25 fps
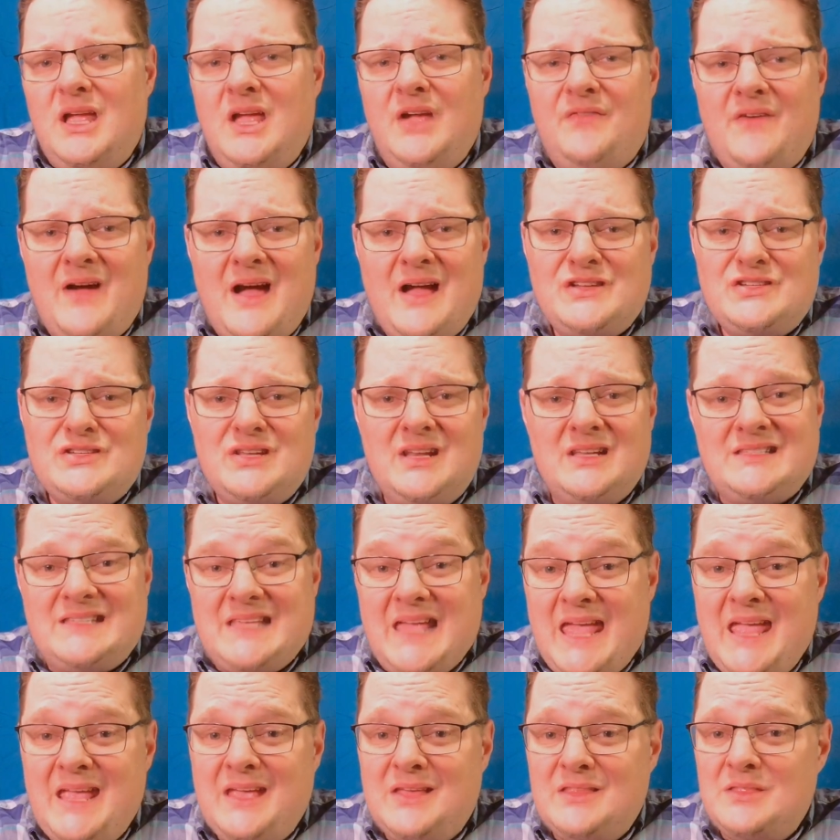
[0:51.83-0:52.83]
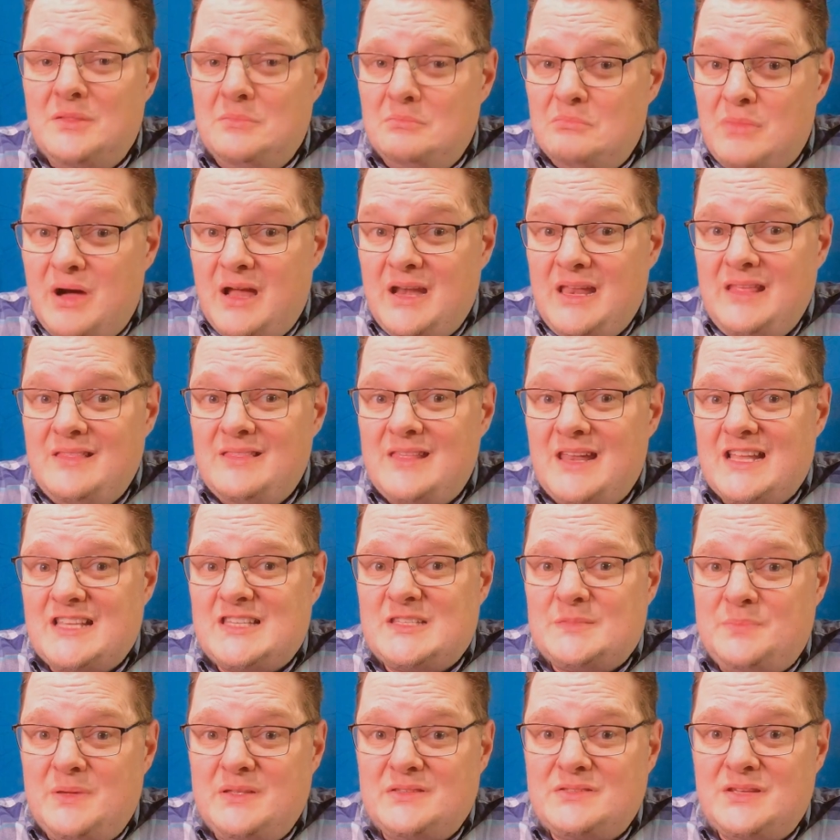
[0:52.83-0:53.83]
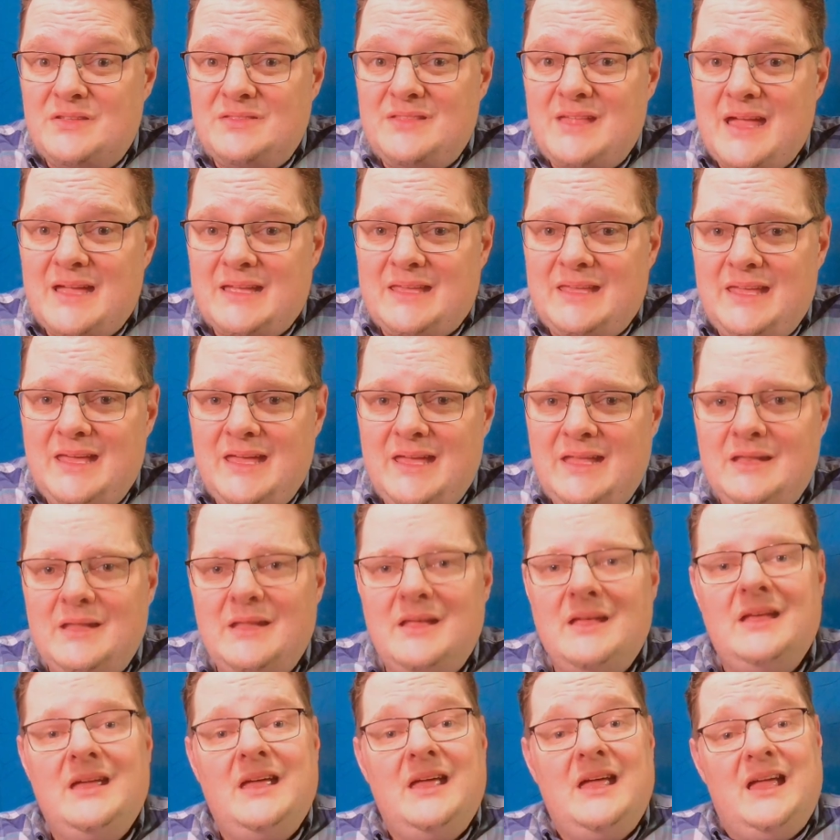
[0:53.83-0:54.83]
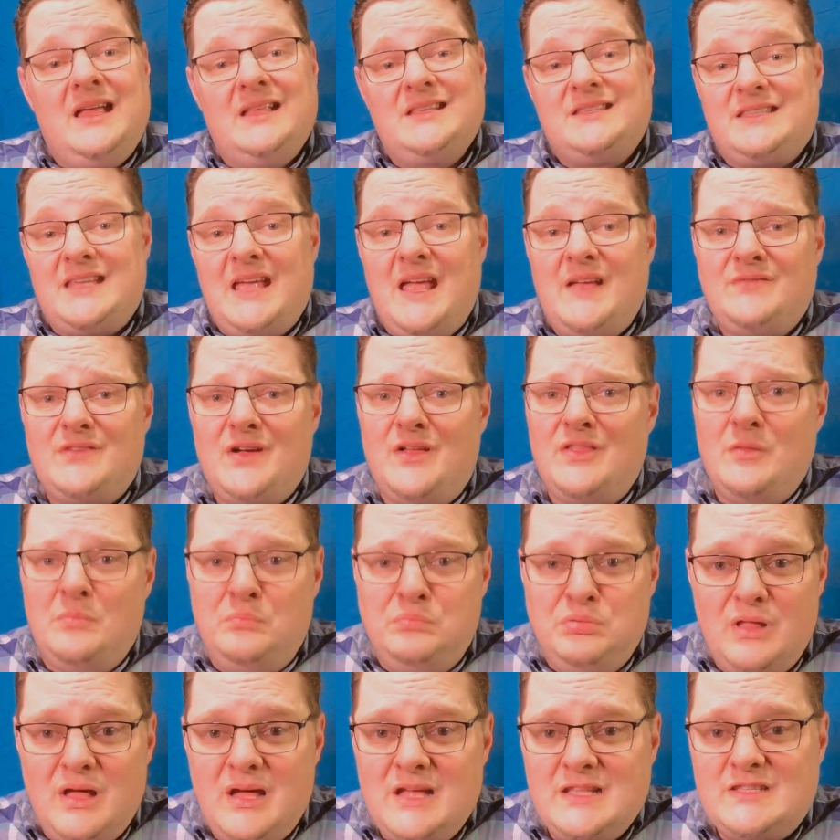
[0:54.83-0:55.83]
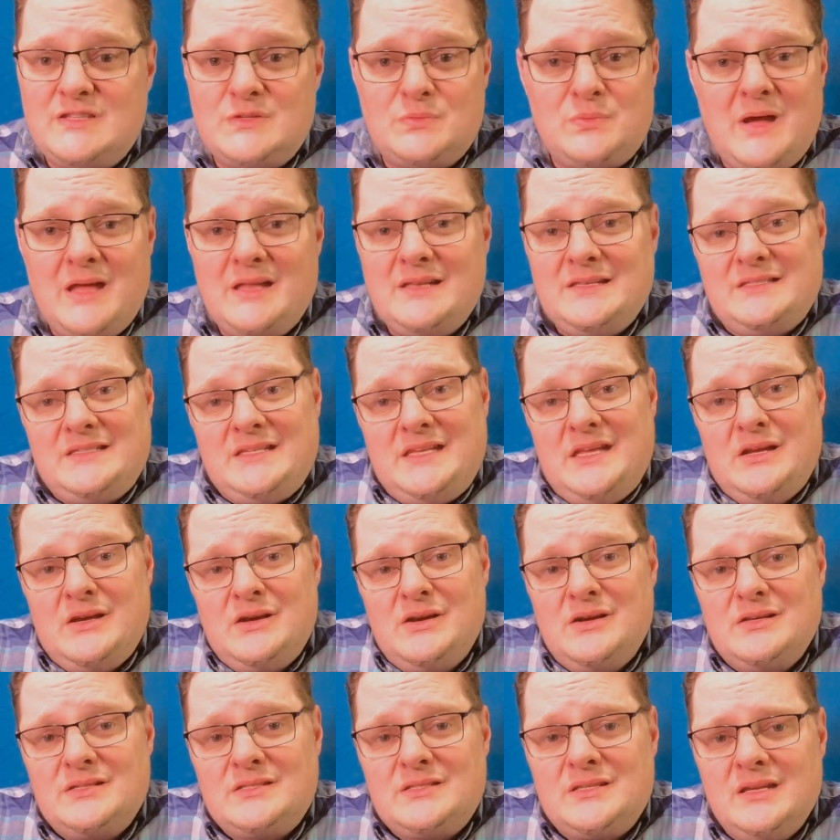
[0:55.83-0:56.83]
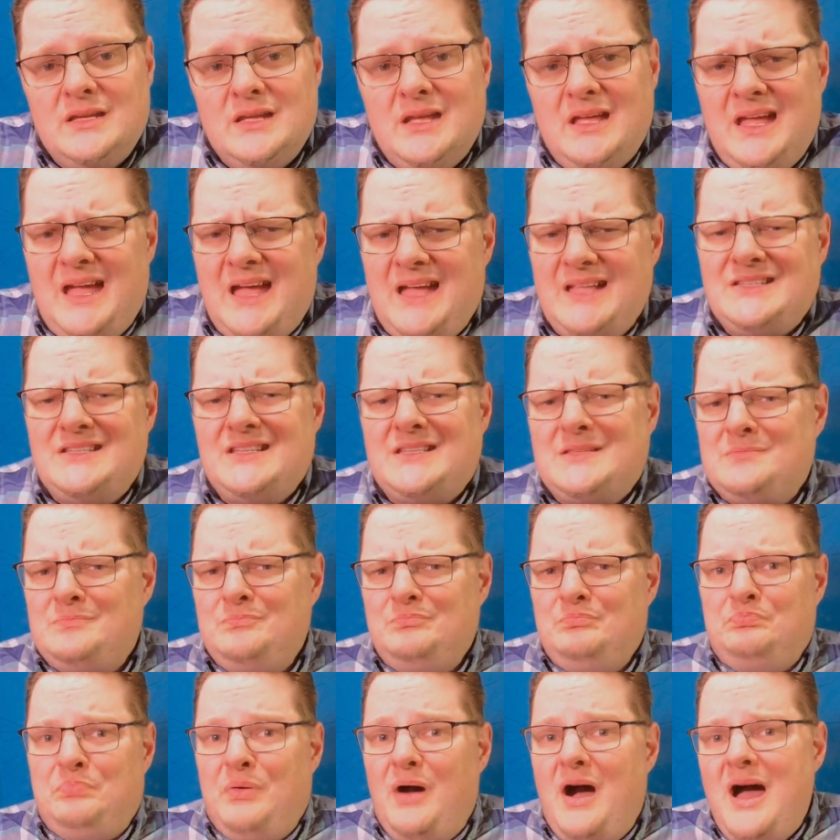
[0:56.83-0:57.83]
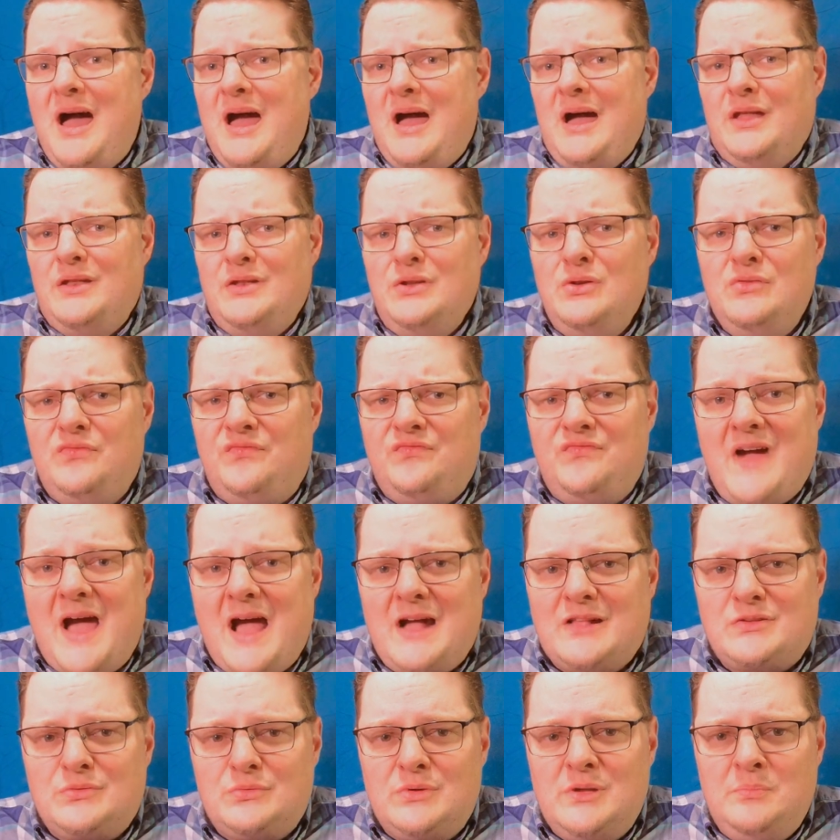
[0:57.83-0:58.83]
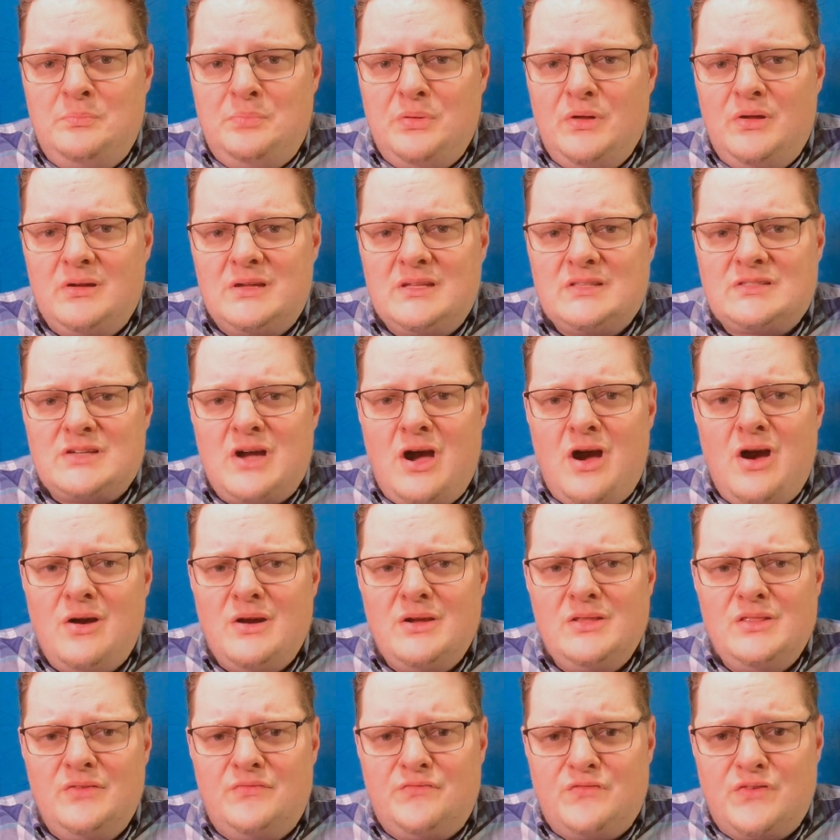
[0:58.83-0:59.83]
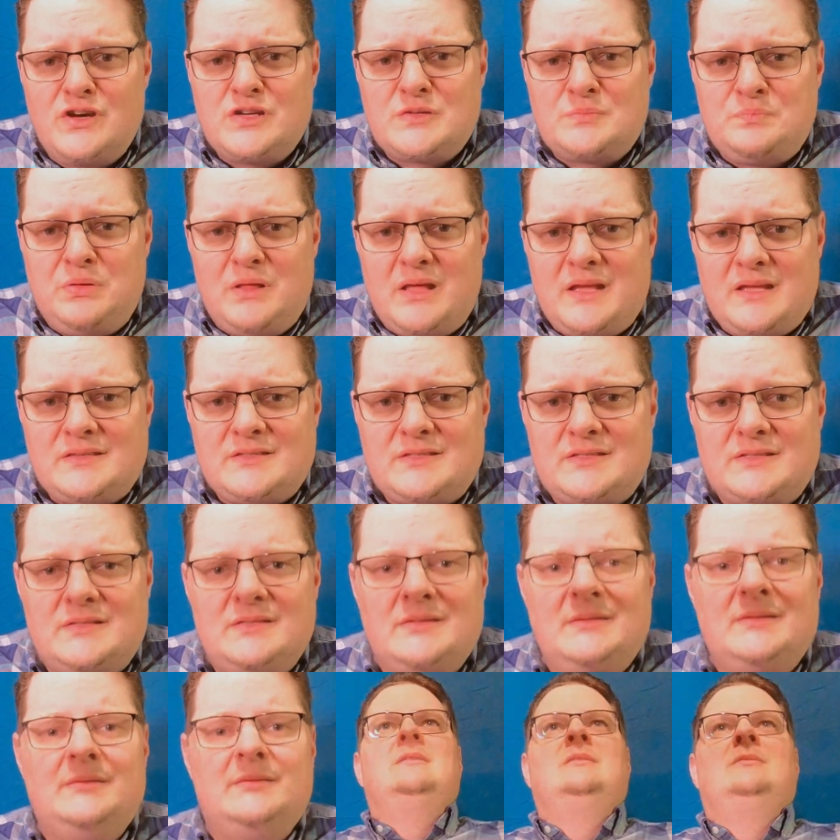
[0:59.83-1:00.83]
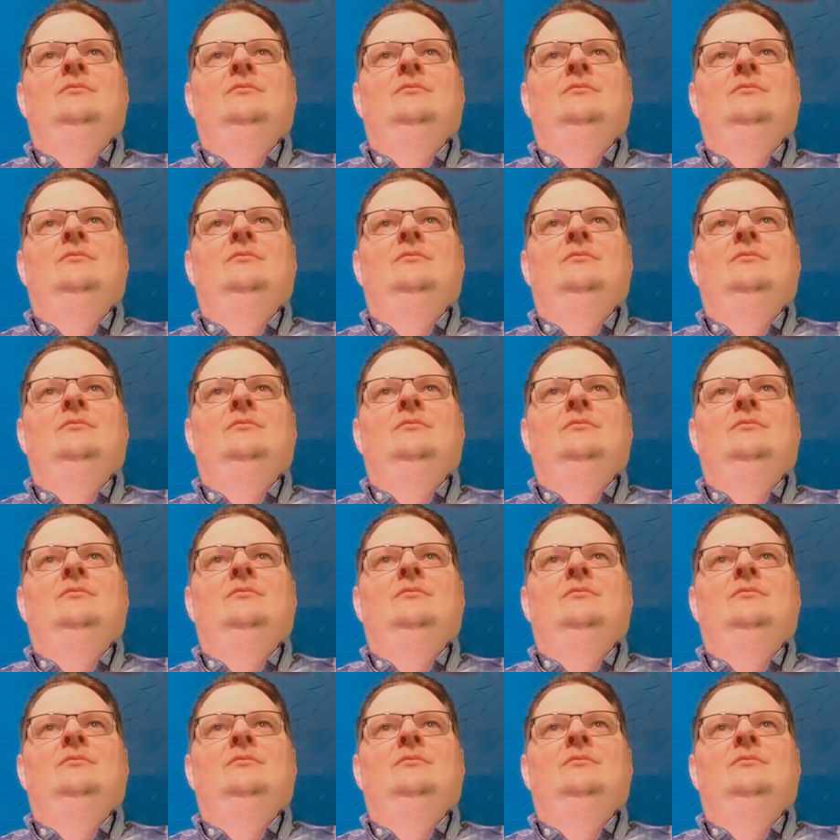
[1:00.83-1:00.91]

if I should have taken the money that I spent on that kit and saved all the blood, sweat, and tears and just bought a new factory-built guitar in the first place.